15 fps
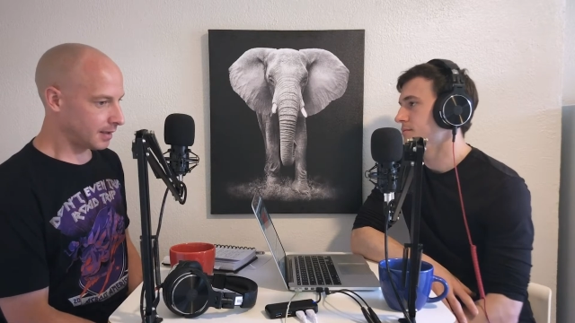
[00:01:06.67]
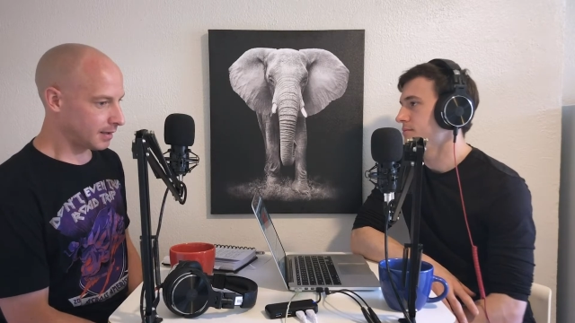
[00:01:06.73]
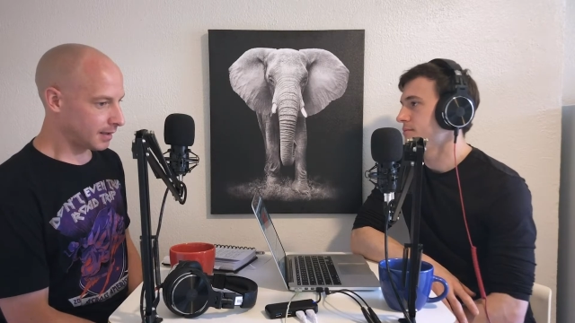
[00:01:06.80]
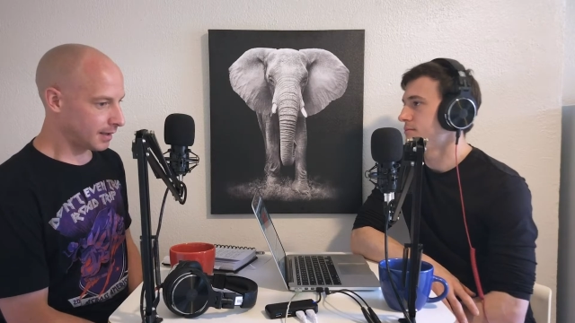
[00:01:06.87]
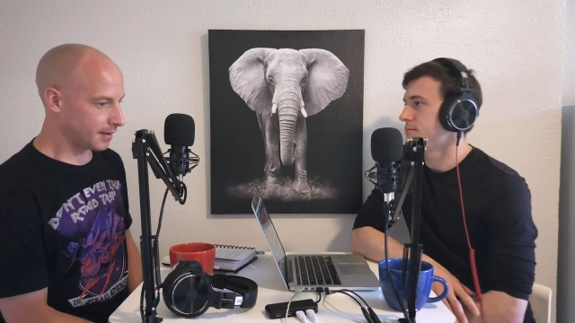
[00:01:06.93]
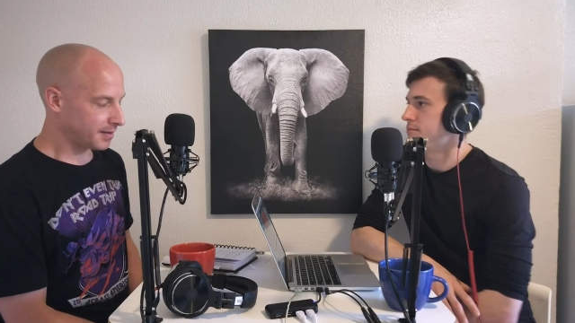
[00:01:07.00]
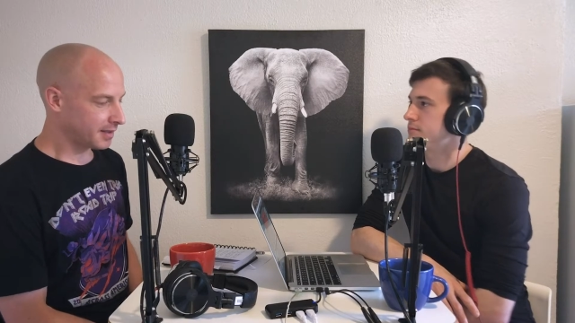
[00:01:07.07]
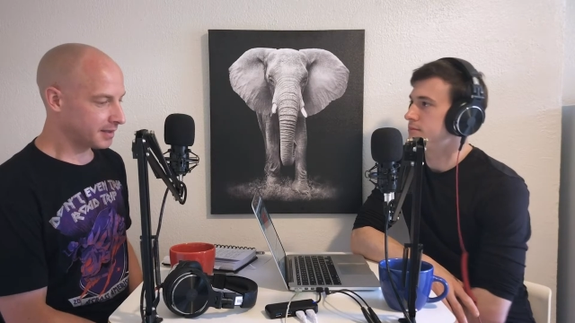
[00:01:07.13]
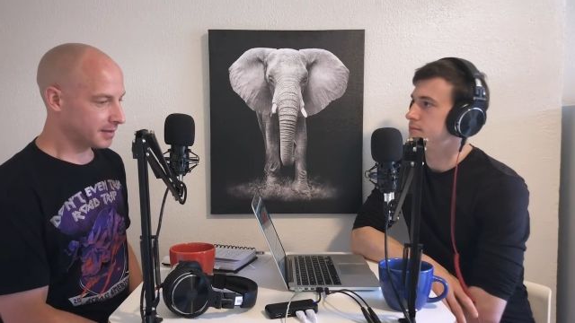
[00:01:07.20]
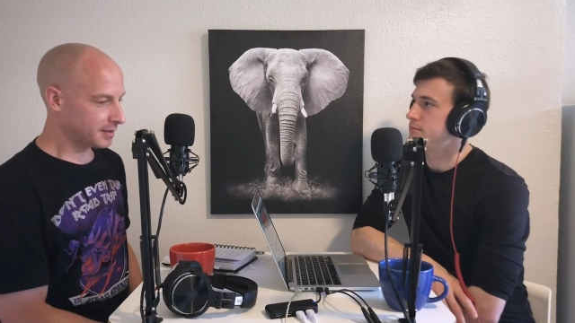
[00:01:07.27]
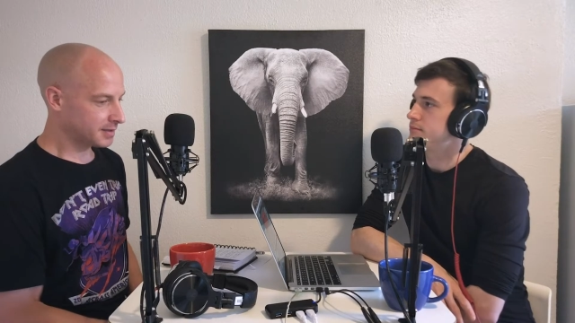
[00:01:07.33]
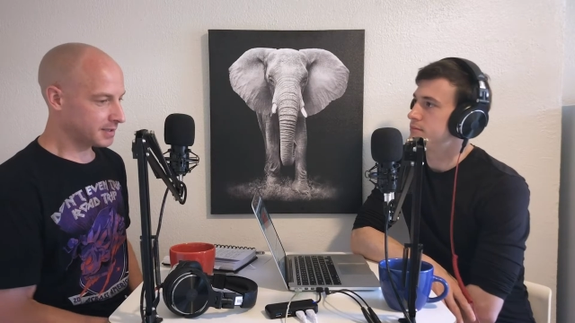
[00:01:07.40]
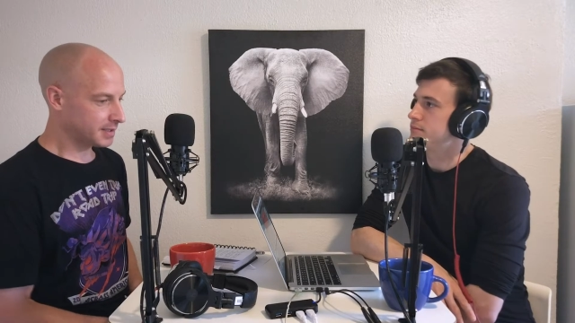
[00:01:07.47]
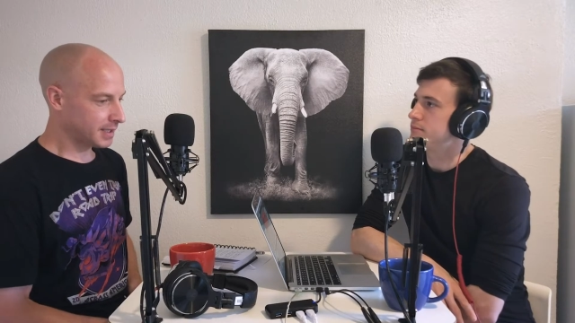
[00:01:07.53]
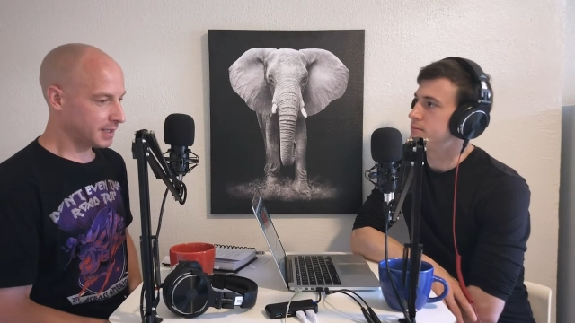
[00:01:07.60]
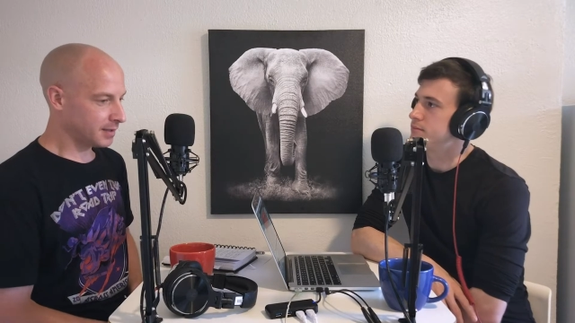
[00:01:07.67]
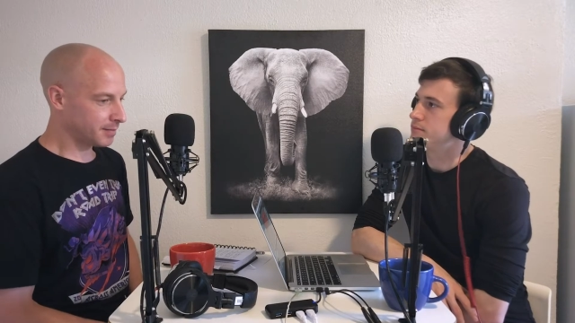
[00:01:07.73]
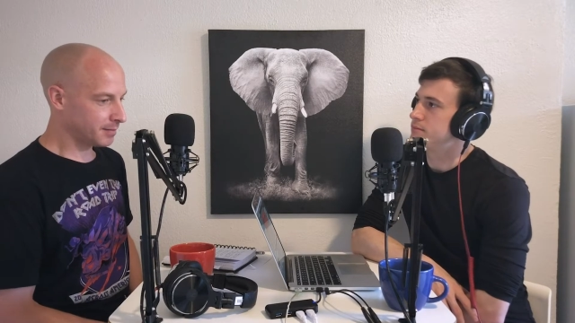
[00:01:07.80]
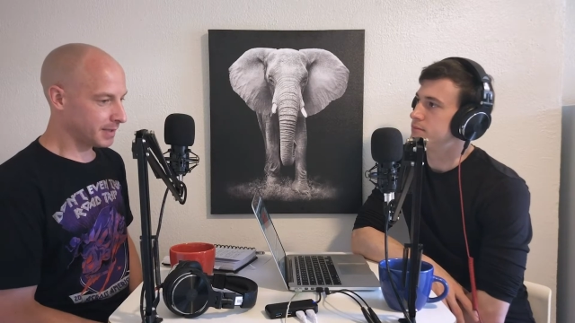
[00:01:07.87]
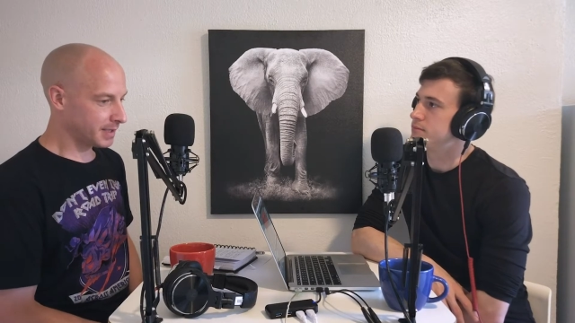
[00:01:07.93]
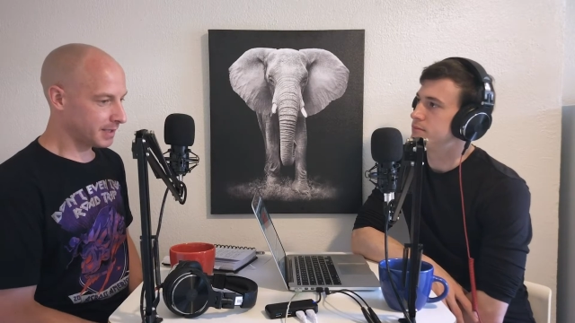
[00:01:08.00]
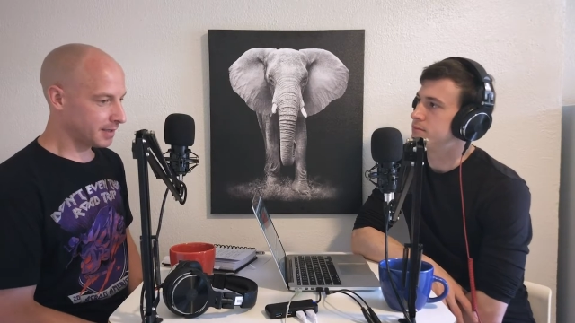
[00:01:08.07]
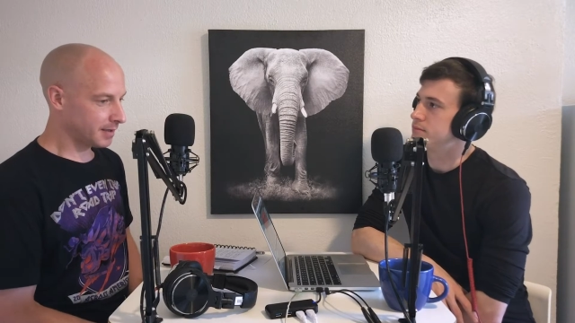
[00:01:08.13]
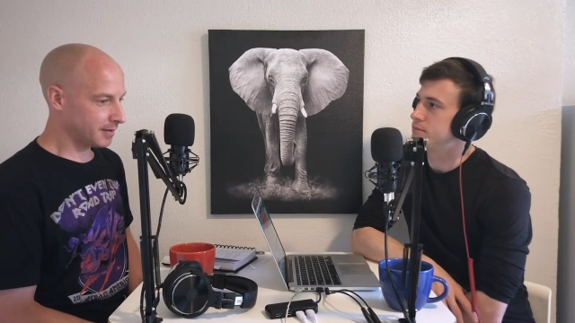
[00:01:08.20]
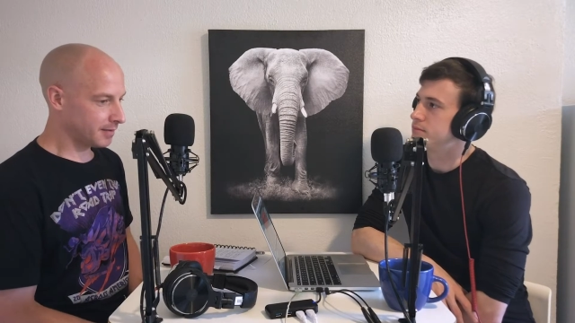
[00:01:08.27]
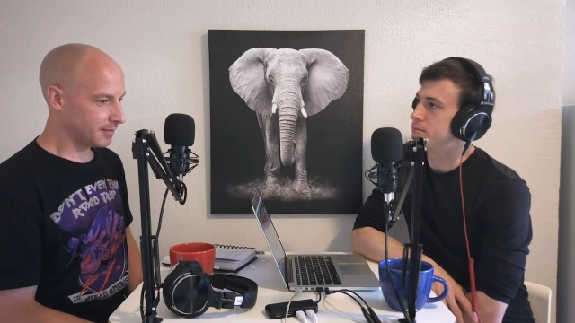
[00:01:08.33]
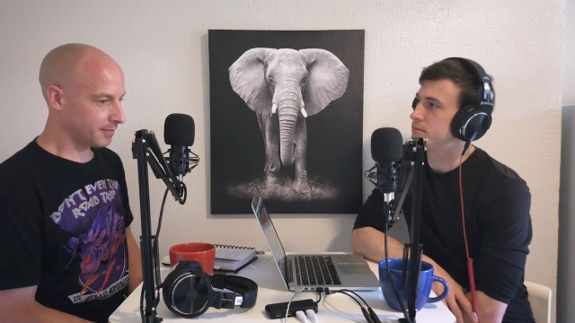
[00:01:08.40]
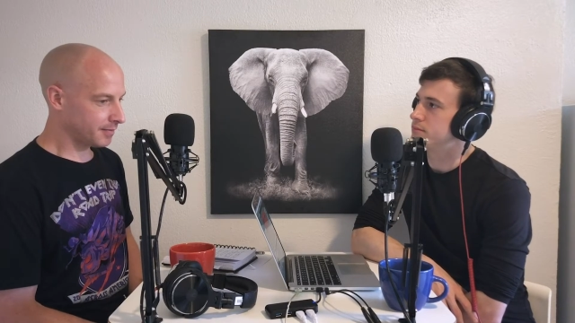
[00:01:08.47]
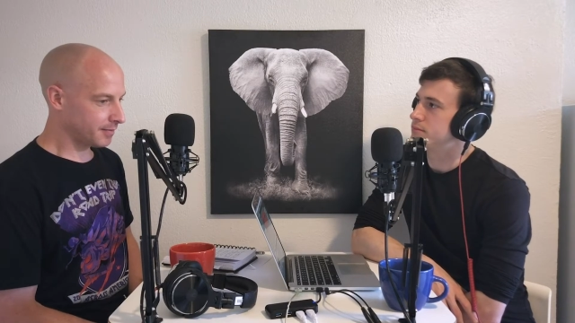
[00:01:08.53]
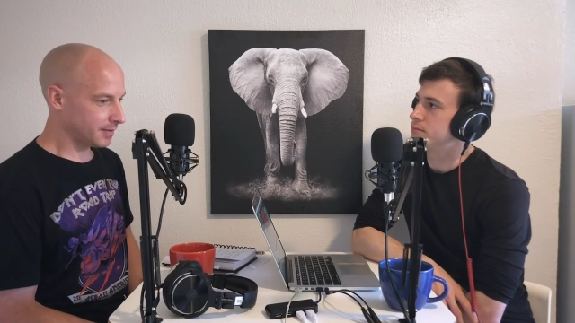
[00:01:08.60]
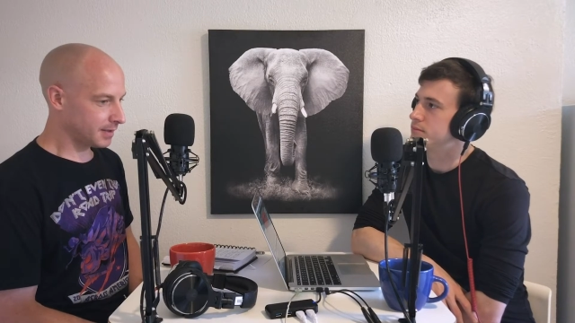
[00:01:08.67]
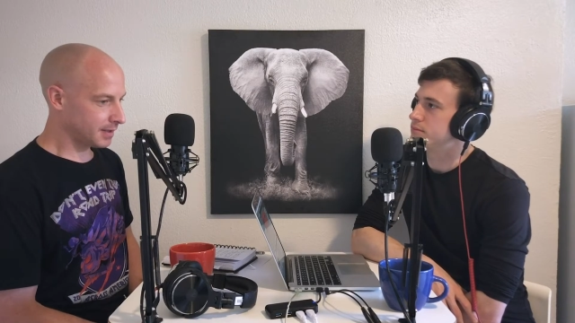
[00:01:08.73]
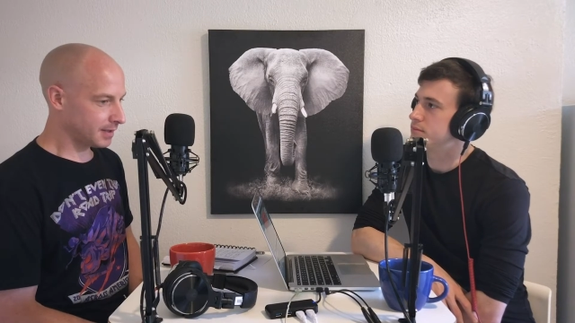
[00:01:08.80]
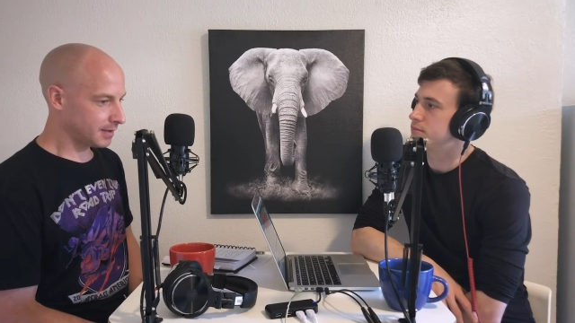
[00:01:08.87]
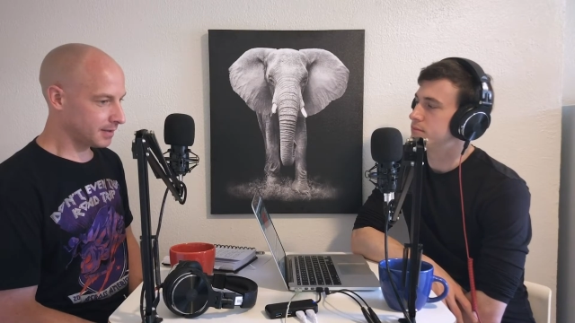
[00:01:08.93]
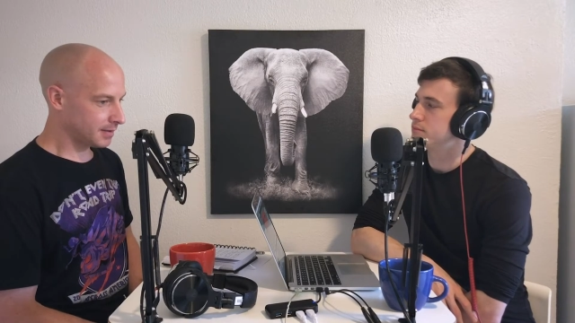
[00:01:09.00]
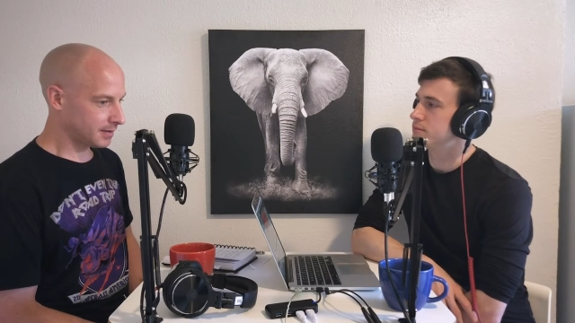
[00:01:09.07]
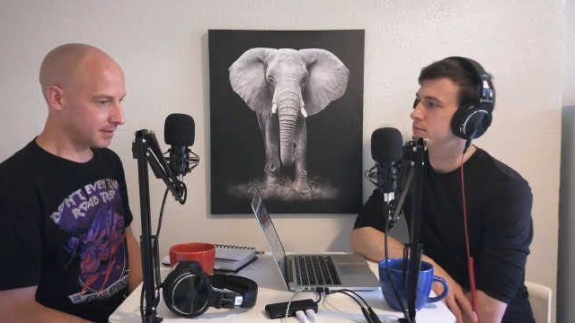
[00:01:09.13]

Speaker 1: I think there's an element of, uh,